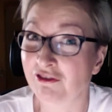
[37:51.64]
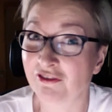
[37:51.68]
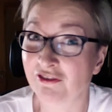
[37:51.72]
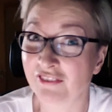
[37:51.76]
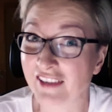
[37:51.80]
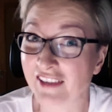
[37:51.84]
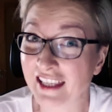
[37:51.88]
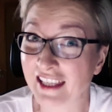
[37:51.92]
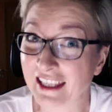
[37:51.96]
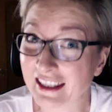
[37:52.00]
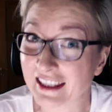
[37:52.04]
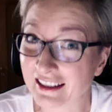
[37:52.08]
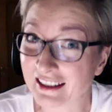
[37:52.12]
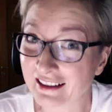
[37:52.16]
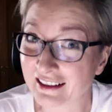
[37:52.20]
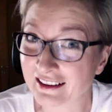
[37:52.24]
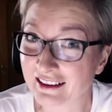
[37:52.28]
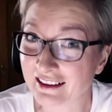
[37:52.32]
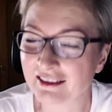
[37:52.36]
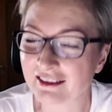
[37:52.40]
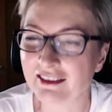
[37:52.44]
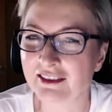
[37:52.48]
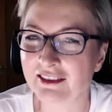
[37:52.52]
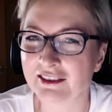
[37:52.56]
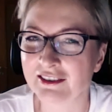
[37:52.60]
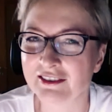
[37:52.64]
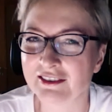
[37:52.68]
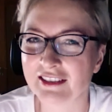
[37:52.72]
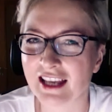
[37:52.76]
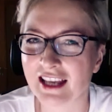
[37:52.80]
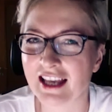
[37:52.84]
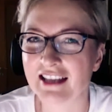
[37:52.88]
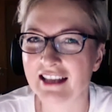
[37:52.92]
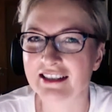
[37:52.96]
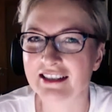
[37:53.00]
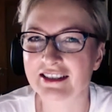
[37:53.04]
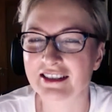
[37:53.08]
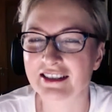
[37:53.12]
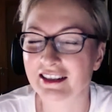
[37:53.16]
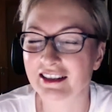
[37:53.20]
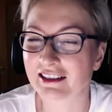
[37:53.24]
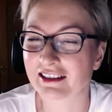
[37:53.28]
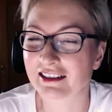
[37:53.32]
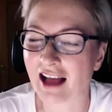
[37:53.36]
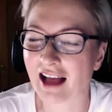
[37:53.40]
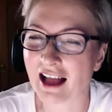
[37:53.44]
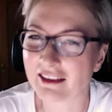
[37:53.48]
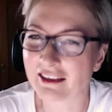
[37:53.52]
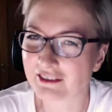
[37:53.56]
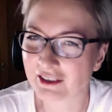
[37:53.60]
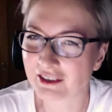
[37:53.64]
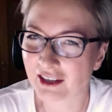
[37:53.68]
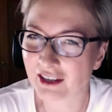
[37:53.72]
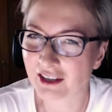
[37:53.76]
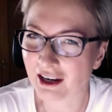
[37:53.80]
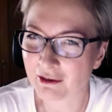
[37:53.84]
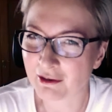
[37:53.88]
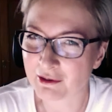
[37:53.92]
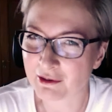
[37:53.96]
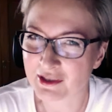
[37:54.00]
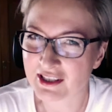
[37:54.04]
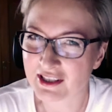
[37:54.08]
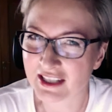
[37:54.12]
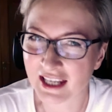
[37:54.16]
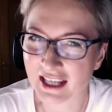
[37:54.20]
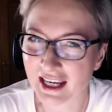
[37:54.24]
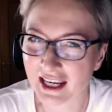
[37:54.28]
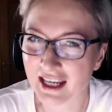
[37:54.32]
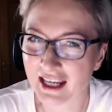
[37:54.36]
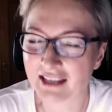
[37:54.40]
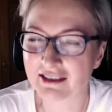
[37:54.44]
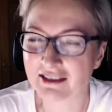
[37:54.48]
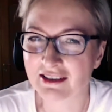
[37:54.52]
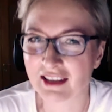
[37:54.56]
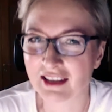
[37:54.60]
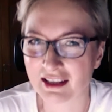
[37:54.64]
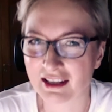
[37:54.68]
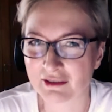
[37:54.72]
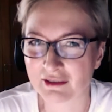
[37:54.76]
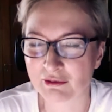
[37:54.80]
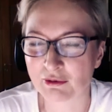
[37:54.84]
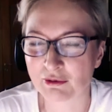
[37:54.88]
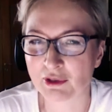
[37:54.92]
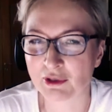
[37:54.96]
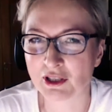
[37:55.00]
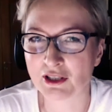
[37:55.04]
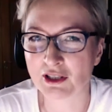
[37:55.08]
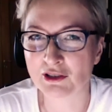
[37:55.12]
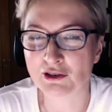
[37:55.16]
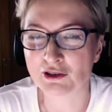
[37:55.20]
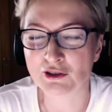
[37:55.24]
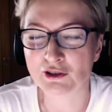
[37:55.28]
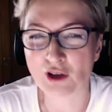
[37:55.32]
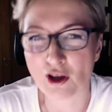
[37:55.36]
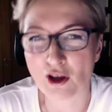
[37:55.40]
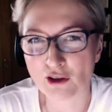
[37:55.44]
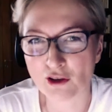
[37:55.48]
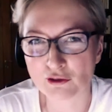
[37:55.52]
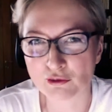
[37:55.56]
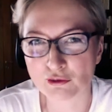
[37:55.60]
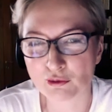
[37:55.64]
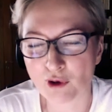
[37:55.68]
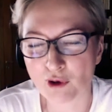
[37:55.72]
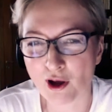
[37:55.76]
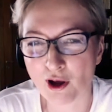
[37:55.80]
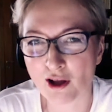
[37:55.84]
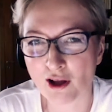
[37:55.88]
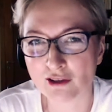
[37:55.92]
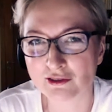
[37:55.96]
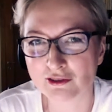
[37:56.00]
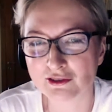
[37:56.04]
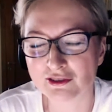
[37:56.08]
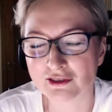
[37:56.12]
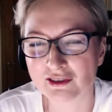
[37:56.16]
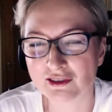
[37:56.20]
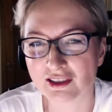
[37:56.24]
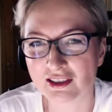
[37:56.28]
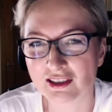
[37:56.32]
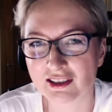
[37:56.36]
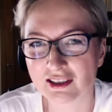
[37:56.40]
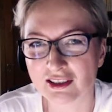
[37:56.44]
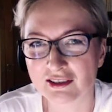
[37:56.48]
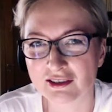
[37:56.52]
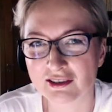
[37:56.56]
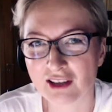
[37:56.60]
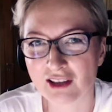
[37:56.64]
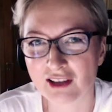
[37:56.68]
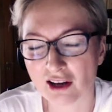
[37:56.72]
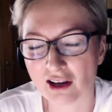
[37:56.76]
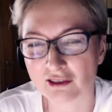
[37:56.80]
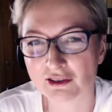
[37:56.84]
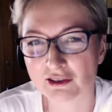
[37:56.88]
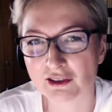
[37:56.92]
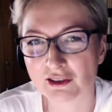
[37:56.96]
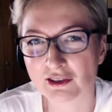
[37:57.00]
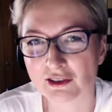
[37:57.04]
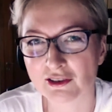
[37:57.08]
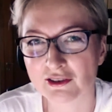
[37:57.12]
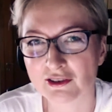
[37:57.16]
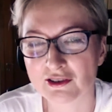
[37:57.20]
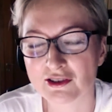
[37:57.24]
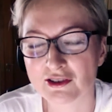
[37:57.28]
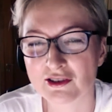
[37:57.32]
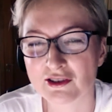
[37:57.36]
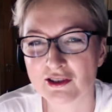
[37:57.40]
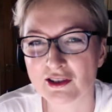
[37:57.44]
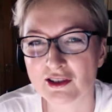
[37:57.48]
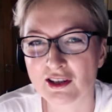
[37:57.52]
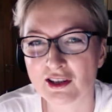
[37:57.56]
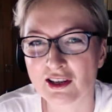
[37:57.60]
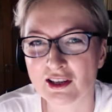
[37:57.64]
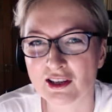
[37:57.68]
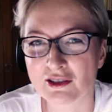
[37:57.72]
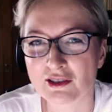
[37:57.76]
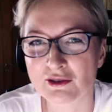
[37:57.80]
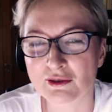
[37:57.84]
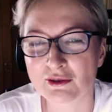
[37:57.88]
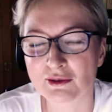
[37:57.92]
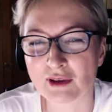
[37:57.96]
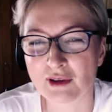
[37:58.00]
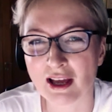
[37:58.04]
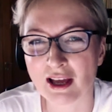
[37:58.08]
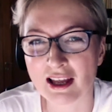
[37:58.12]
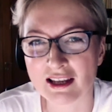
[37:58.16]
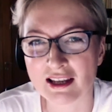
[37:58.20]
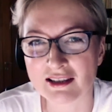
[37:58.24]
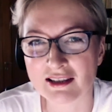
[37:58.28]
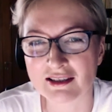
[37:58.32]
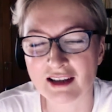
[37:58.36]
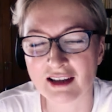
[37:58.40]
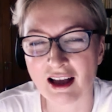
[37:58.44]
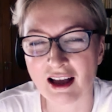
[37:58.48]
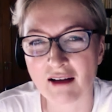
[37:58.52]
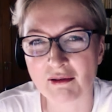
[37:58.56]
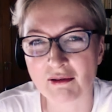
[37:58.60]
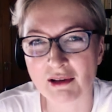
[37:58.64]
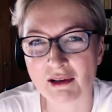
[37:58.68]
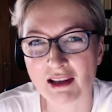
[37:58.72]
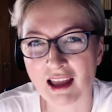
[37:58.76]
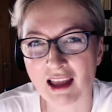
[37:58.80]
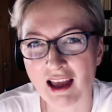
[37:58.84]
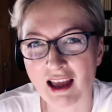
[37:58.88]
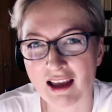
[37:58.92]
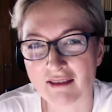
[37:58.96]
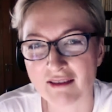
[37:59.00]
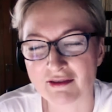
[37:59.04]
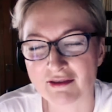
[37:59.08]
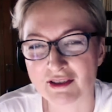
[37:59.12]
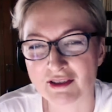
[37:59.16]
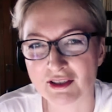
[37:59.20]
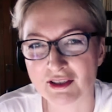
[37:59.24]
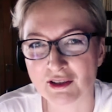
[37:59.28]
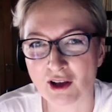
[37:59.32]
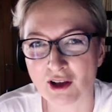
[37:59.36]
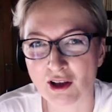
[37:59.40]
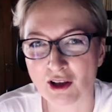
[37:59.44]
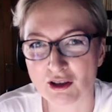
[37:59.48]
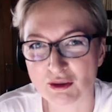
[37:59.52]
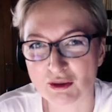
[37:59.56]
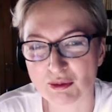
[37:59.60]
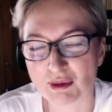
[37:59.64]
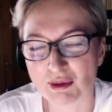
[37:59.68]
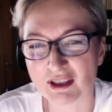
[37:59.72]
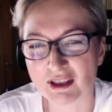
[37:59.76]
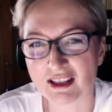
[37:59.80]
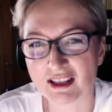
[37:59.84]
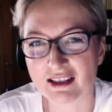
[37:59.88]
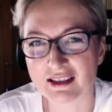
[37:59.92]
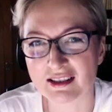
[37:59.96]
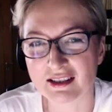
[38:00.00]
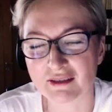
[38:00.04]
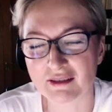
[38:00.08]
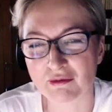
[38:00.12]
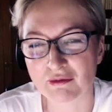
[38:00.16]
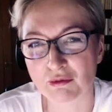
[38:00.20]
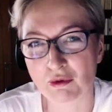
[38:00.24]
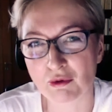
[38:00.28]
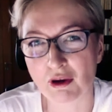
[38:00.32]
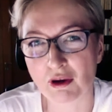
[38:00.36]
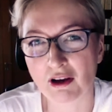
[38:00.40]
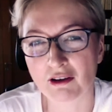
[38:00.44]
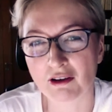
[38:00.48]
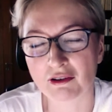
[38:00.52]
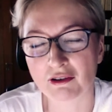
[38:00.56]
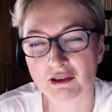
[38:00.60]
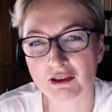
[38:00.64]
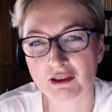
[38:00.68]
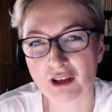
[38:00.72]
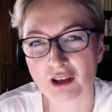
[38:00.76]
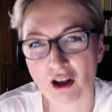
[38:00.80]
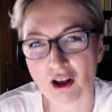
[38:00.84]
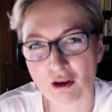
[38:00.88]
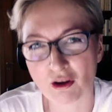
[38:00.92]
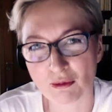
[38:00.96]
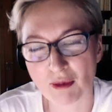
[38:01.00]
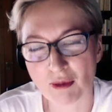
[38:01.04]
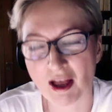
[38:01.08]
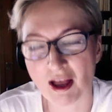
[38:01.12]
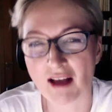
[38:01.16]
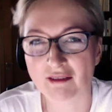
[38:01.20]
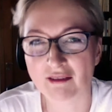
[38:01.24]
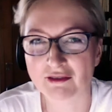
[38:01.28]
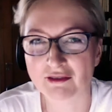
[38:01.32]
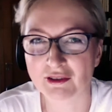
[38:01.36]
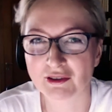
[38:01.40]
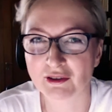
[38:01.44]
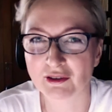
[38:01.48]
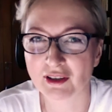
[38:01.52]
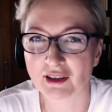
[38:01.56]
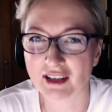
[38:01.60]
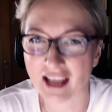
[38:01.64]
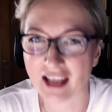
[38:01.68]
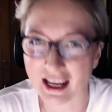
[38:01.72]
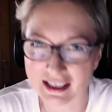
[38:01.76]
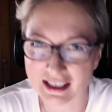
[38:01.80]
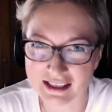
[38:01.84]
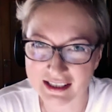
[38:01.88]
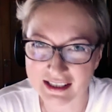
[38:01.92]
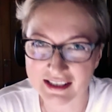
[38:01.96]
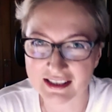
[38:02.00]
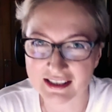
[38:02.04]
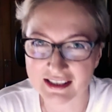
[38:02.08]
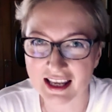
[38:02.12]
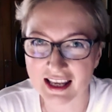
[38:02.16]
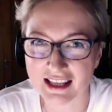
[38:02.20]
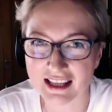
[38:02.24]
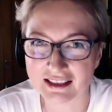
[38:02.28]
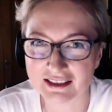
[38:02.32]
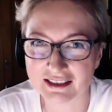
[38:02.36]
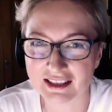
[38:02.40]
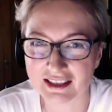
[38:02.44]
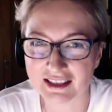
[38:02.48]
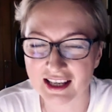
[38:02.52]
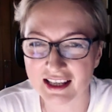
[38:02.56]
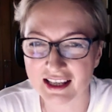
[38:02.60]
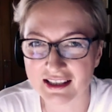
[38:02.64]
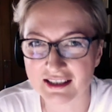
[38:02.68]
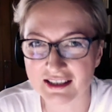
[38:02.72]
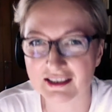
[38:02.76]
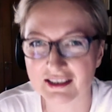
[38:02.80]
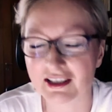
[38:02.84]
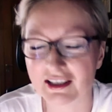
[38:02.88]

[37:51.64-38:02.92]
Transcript: feel, yes, under our skin that we don't want doctors to end our lives in hospitals if we are in coma after an accident, yes,